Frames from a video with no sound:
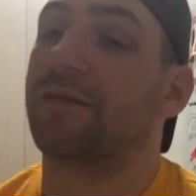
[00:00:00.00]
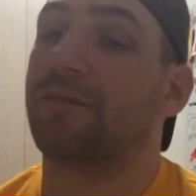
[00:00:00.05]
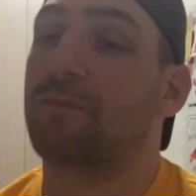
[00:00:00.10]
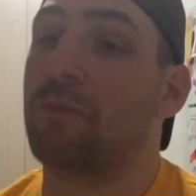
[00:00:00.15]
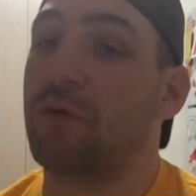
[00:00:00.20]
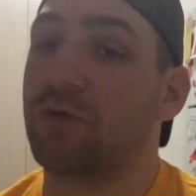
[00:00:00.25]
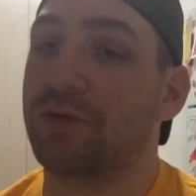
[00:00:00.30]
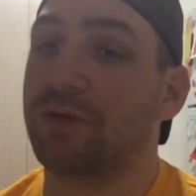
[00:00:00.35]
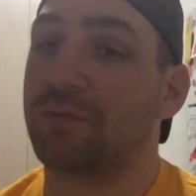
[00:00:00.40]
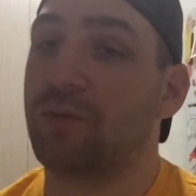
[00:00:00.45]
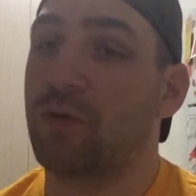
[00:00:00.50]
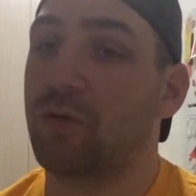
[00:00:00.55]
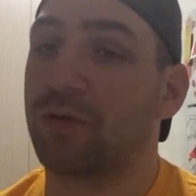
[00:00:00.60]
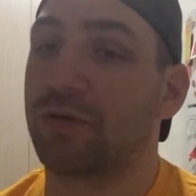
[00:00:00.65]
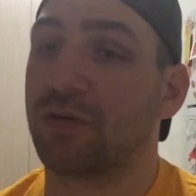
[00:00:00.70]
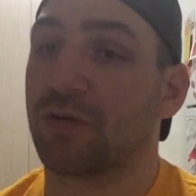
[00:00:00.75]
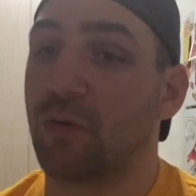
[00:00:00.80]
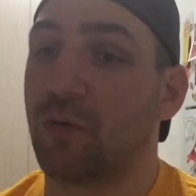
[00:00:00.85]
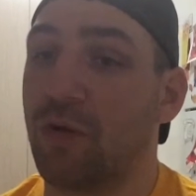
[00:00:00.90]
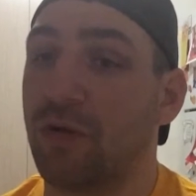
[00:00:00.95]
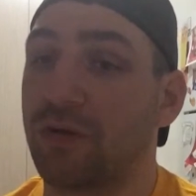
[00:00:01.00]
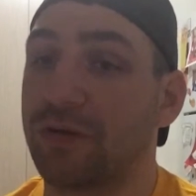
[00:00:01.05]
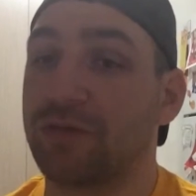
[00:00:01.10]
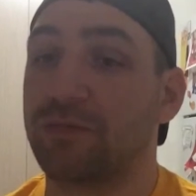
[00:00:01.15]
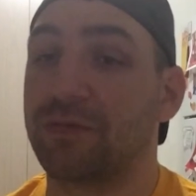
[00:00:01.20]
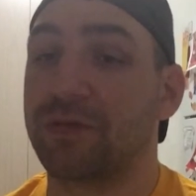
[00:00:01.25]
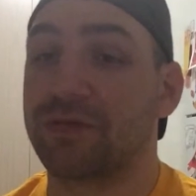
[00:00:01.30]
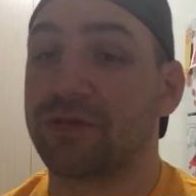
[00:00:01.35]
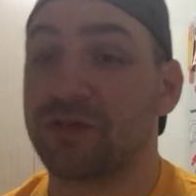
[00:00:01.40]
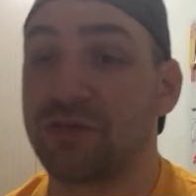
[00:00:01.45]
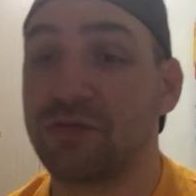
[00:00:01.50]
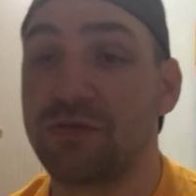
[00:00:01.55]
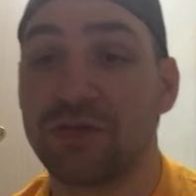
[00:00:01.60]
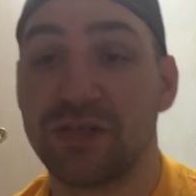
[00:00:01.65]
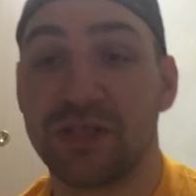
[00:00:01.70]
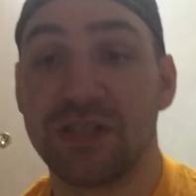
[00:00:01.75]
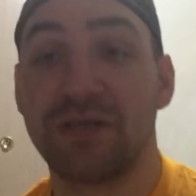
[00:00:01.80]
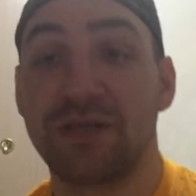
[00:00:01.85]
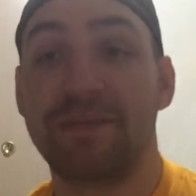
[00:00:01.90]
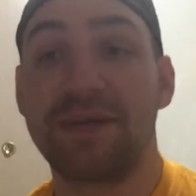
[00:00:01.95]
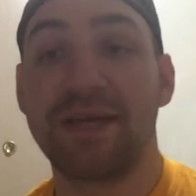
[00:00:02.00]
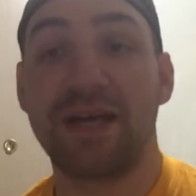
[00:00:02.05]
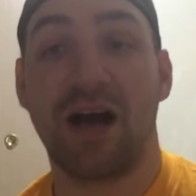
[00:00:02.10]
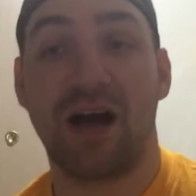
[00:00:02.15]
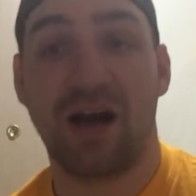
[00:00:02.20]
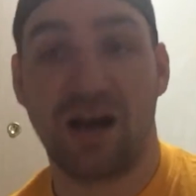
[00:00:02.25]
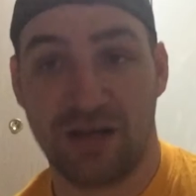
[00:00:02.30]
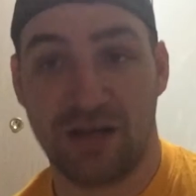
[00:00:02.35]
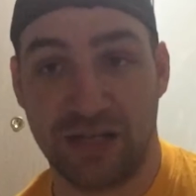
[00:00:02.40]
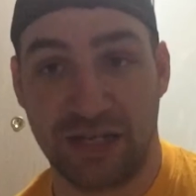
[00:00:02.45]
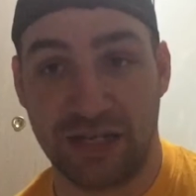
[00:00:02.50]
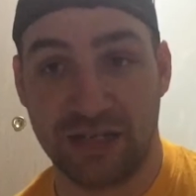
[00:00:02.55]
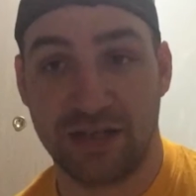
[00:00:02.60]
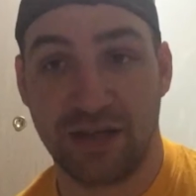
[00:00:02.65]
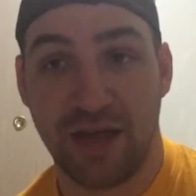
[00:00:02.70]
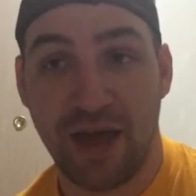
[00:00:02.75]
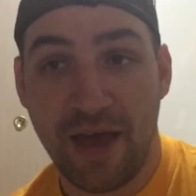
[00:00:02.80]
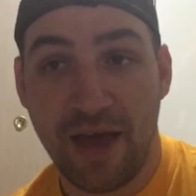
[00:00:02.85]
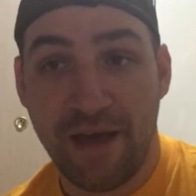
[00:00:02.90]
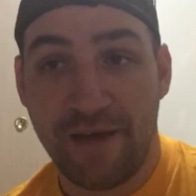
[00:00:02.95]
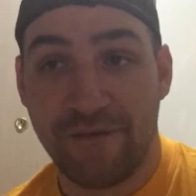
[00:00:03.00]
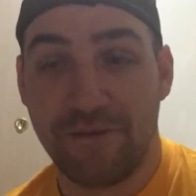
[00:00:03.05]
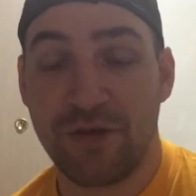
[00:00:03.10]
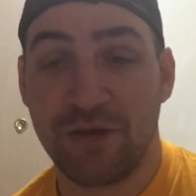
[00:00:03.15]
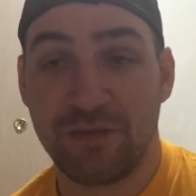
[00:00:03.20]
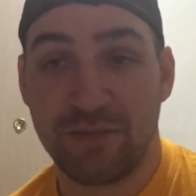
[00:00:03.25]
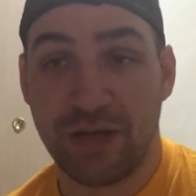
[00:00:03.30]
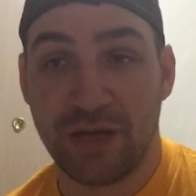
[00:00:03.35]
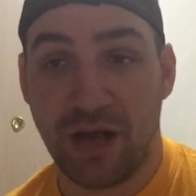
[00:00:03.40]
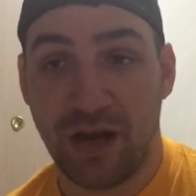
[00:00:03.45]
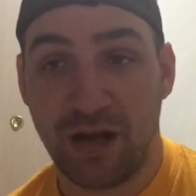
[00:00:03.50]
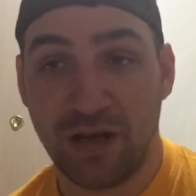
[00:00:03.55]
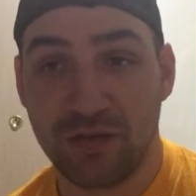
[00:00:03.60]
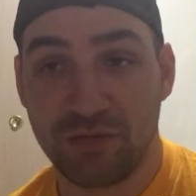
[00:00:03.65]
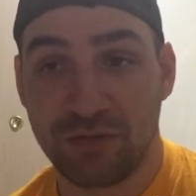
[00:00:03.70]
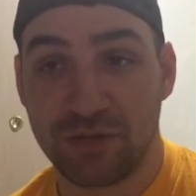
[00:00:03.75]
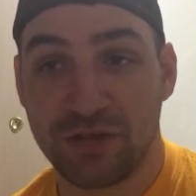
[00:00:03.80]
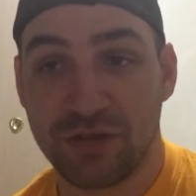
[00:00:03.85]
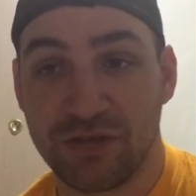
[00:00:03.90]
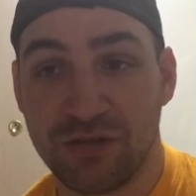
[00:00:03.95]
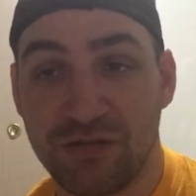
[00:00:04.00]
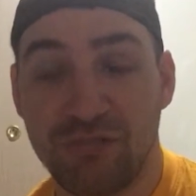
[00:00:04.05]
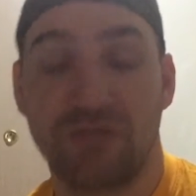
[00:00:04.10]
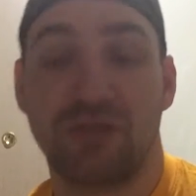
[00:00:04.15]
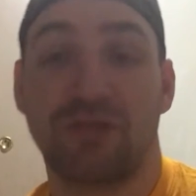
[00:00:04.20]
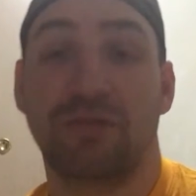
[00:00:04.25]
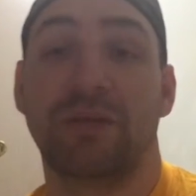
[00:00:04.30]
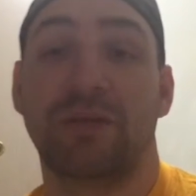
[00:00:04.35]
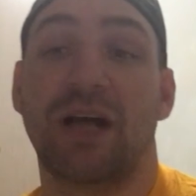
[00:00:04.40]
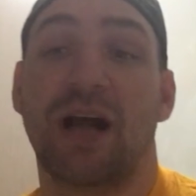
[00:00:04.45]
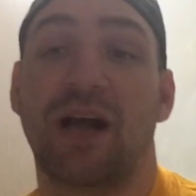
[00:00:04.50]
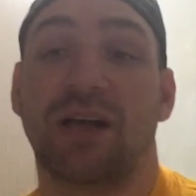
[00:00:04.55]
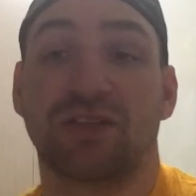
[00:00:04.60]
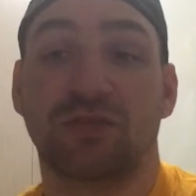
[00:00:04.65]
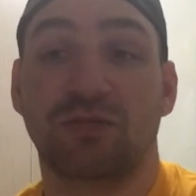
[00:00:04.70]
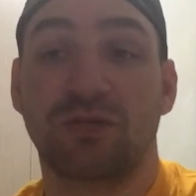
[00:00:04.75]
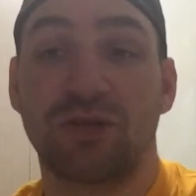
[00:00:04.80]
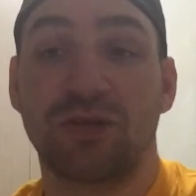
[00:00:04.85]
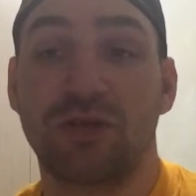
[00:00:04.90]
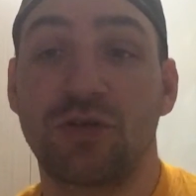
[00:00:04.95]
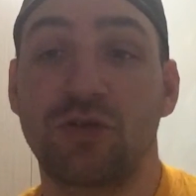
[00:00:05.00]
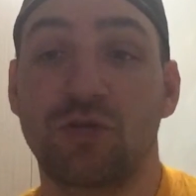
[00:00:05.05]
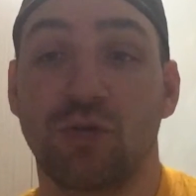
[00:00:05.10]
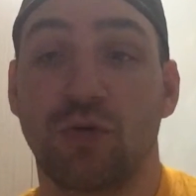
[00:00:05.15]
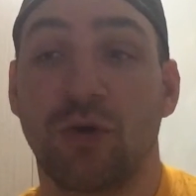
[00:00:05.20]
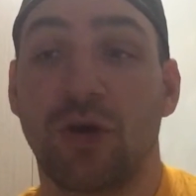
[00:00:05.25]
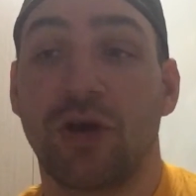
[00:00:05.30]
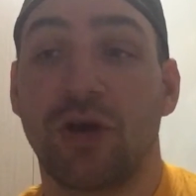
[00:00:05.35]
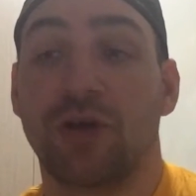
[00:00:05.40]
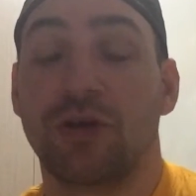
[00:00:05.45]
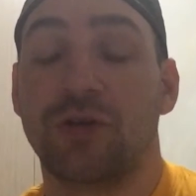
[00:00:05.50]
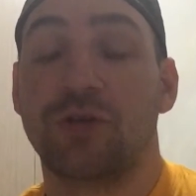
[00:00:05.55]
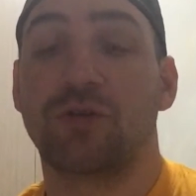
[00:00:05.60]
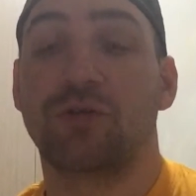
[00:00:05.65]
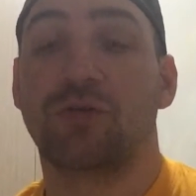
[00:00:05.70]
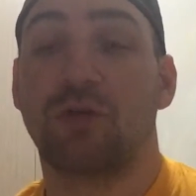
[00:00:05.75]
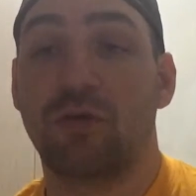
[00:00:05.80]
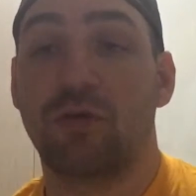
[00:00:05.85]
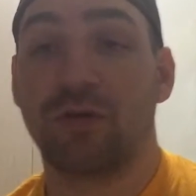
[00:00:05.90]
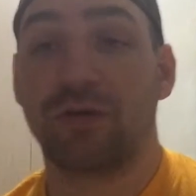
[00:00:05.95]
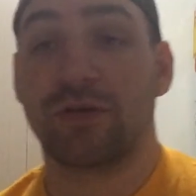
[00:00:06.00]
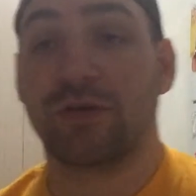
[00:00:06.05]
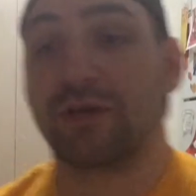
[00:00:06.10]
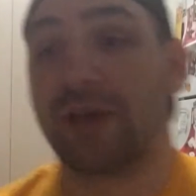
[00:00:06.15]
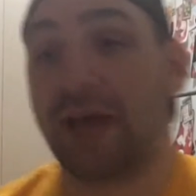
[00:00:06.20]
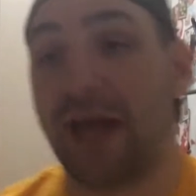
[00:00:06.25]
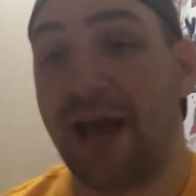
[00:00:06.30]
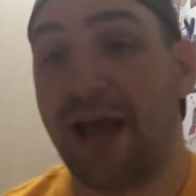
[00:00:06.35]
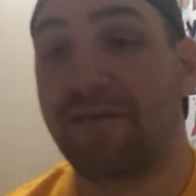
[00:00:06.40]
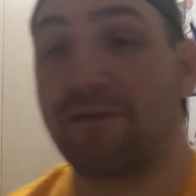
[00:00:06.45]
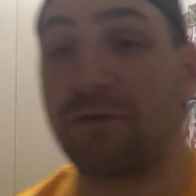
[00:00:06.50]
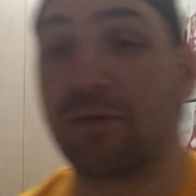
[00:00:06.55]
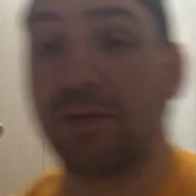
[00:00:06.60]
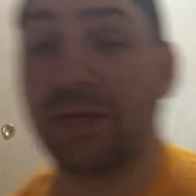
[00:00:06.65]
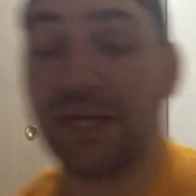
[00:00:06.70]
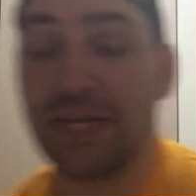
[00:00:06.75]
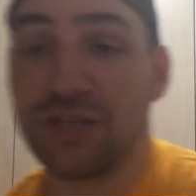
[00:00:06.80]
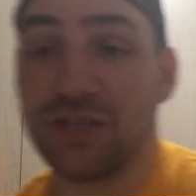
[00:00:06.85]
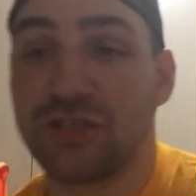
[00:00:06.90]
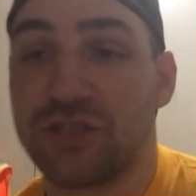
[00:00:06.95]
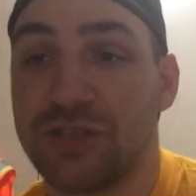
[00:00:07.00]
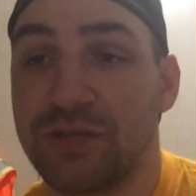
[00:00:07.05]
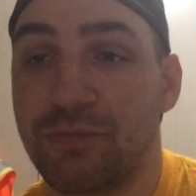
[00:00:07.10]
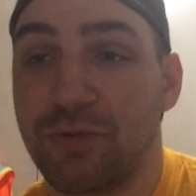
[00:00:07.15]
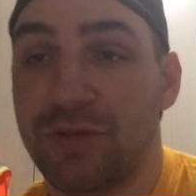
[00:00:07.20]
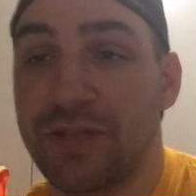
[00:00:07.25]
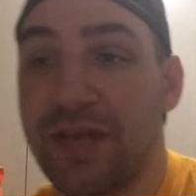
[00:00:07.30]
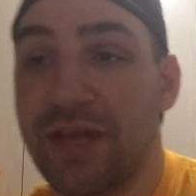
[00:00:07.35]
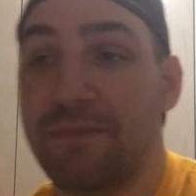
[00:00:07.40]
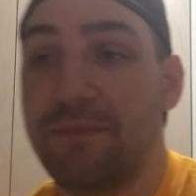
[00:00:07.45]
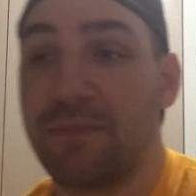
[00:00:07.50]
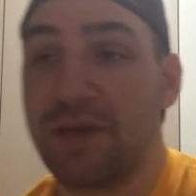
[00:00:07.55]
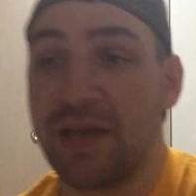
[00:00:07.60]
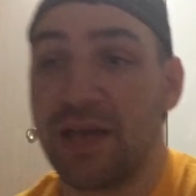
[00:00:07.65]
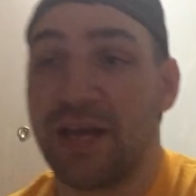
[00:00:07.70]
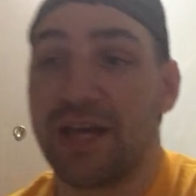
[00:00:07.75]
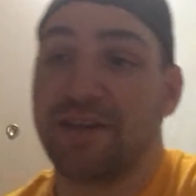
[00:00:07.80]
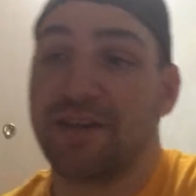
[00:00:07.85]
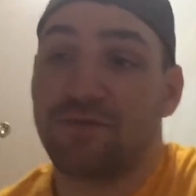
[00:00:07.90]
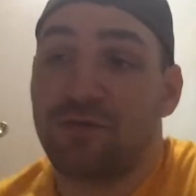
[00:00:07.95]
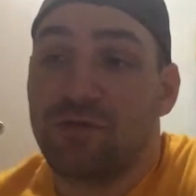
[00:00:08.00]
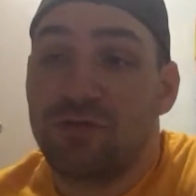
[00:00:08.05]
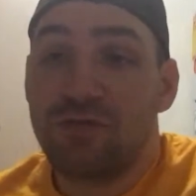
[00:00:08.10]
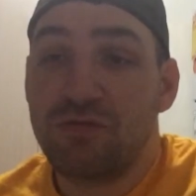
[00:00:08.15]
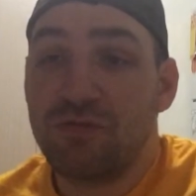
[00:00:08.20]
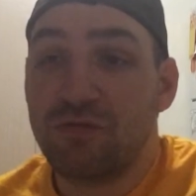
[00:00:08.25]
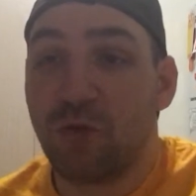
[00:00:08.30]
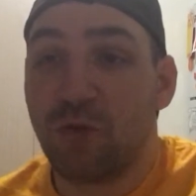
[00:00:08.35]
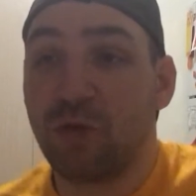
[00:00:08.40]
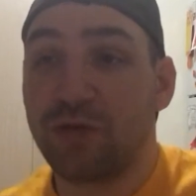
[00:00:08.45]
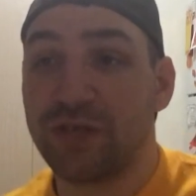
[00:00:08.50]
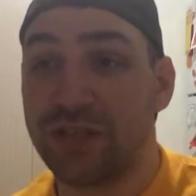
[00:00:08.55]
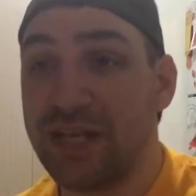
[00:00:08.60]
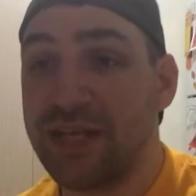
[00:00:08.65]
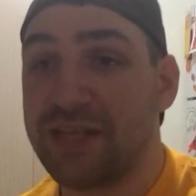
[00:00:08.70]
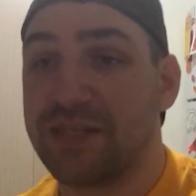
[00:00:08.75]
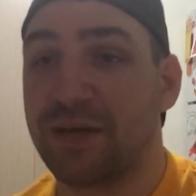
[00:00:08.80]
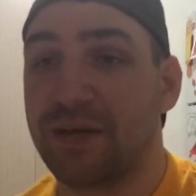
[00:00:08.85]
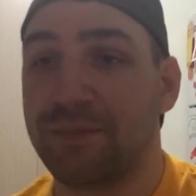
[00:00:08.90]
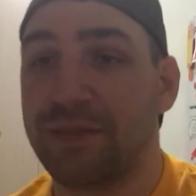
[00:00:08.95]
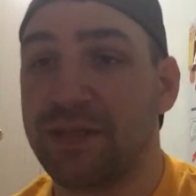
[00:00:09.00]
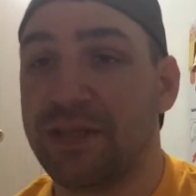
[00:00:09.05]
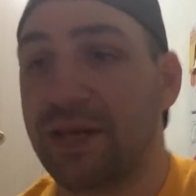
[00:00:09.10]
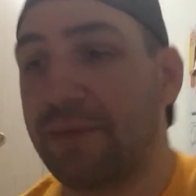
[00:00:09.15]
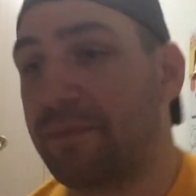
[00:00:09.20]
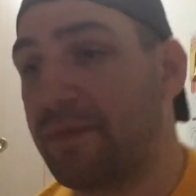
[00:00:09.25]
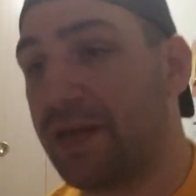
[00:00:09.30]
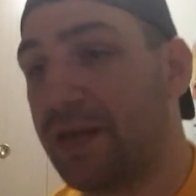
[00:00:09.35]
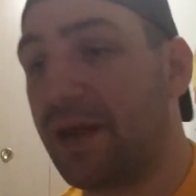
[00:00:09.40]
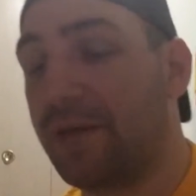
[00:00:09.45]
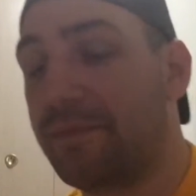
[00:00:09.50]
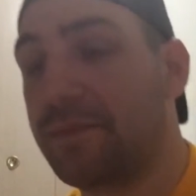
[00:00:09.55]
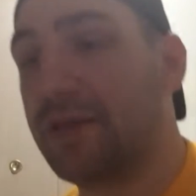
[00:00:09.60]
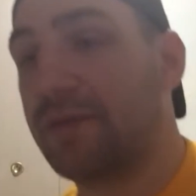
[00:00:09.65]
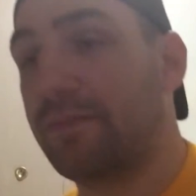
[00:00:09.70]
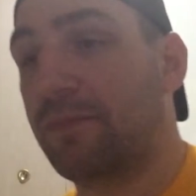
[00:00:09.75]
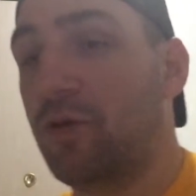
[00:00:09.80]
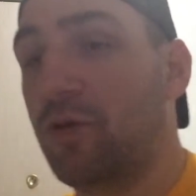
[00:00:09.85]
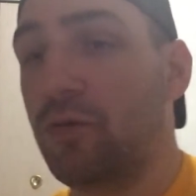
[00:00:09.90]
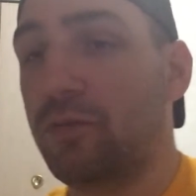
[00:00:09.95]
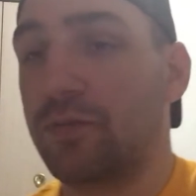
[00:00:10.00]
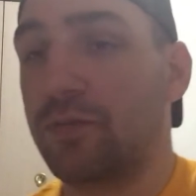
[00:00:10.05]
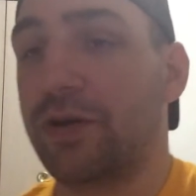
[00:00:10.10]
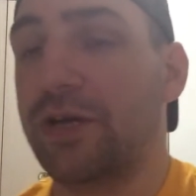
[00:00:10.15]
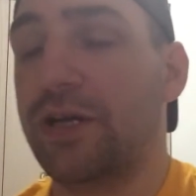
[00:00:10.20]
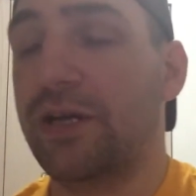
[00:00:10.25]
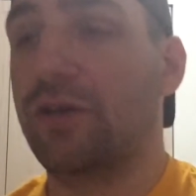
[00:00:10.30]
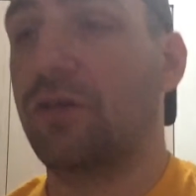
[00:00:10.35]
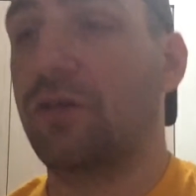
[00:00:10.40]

The most important quality with your students is to be honest. If you can be honest with your students, they'll be honest with you. You'll grow to have a relationship with them, and if you do or say something that may not be appropriate